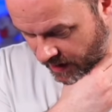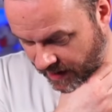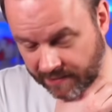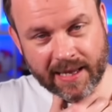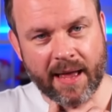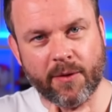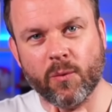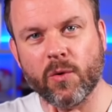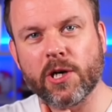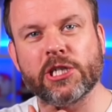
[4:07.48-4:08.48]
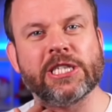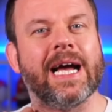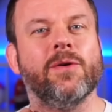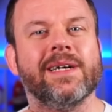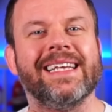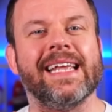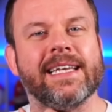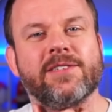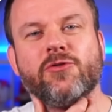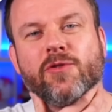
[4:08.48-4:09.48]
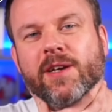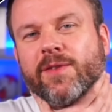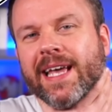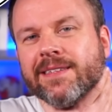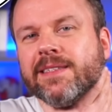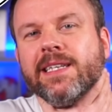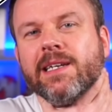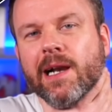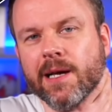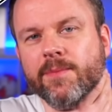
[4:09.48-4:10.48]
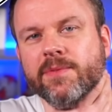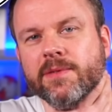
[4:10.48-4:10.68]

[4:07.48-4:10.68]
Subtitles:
Is that the worst shout in history of guessing clubs?